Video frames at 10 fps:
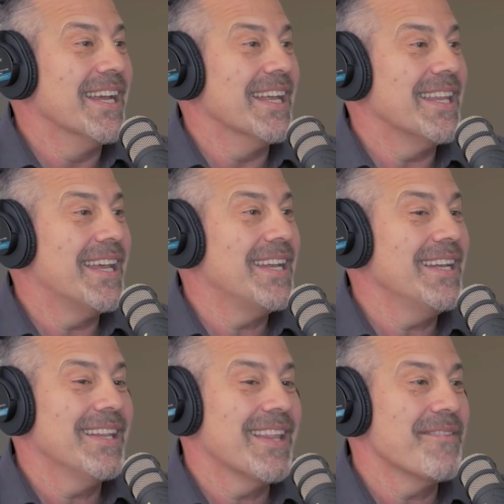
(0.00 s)
And then
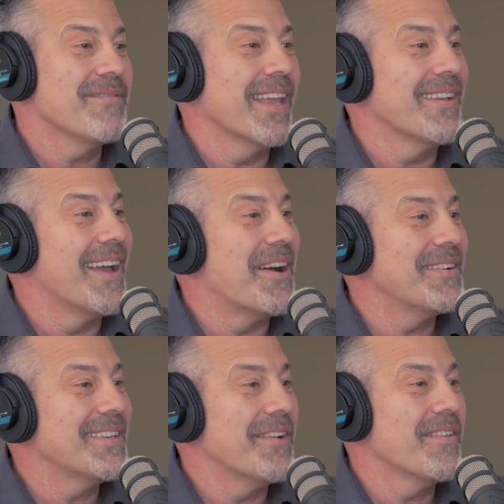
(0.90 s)
they flail
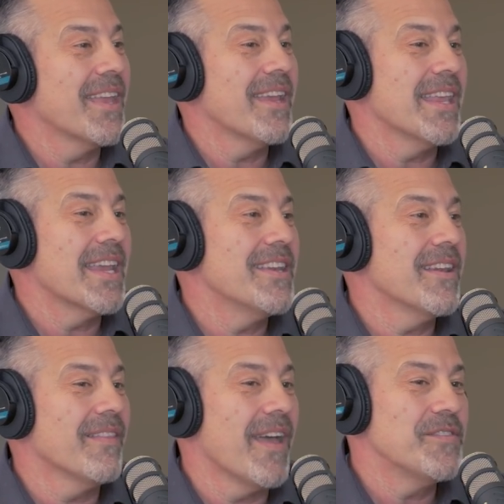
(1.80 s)
out. You know, mm-hmm. they mm. they get
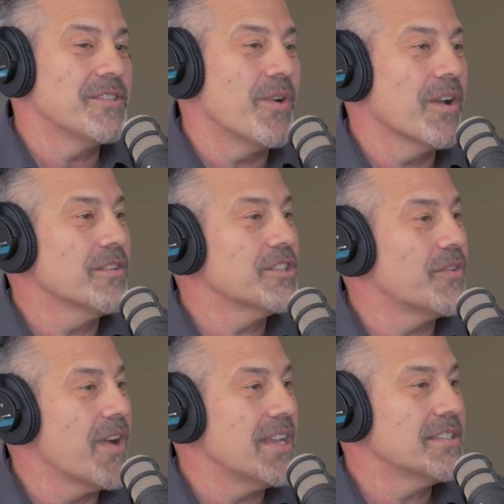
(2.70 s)
into life struggles,
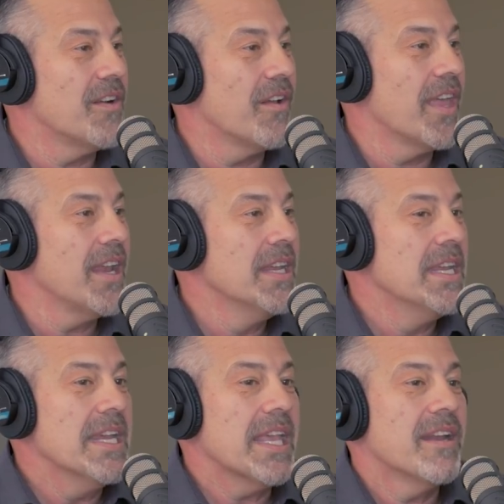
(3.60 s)
stress, and all that.
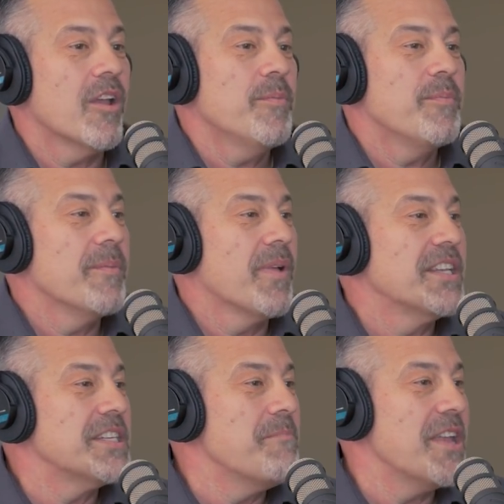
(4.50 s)
And then other people, I
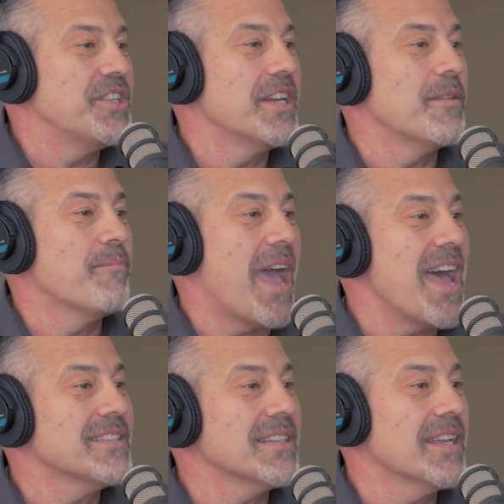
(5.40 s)
just mention it in
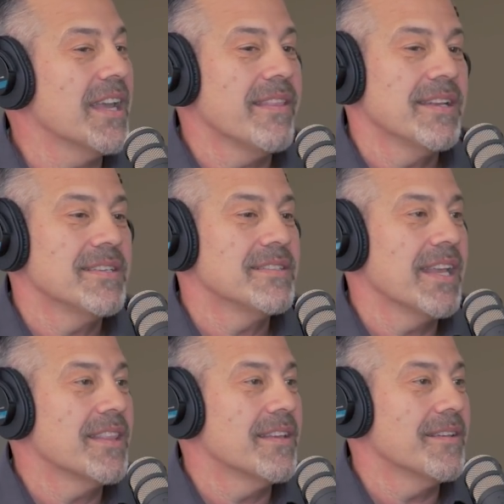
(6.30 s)
passing, and they just
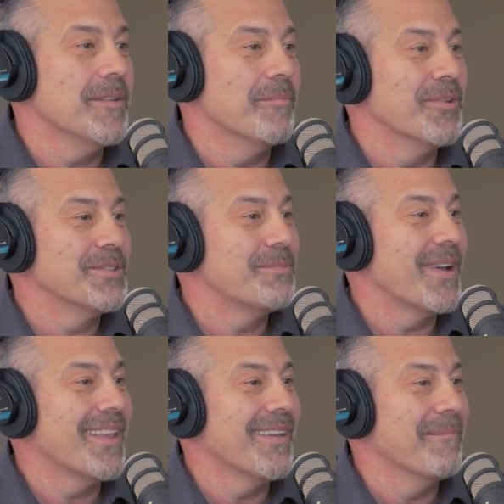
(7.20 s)
take the the bulls
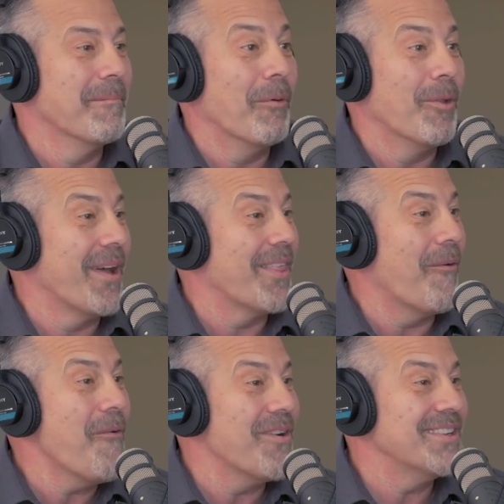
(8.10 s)
by bull by the
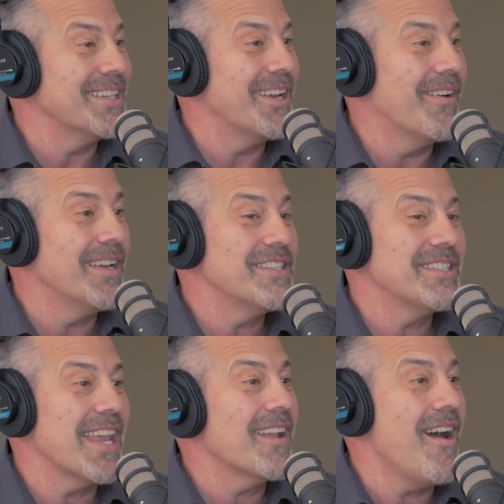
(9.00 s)
horns, you know, and just
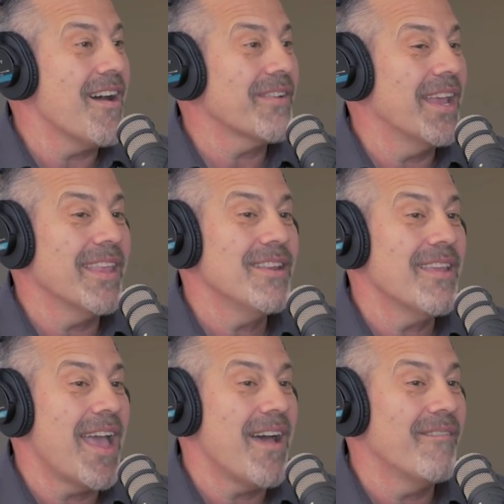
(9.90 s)
yeah. take off, and they
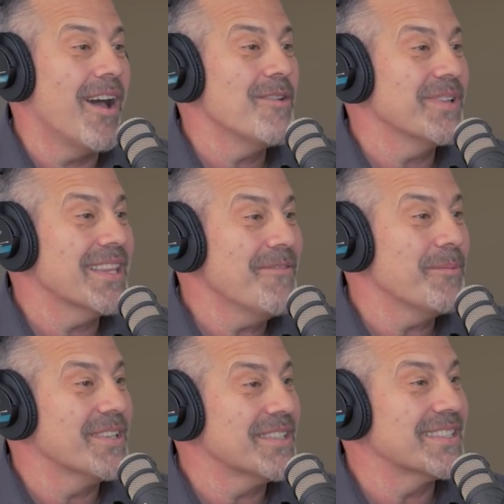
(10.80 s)
have
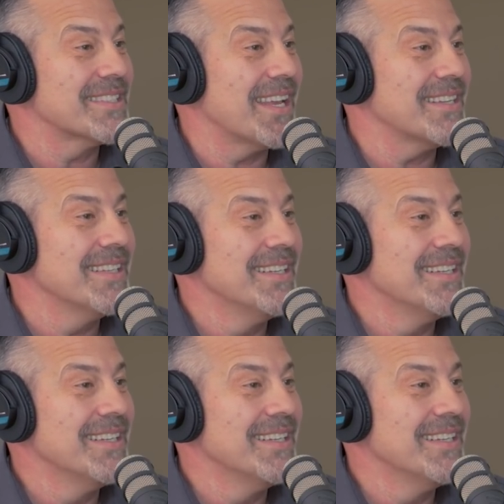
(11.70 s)
unbelievable success.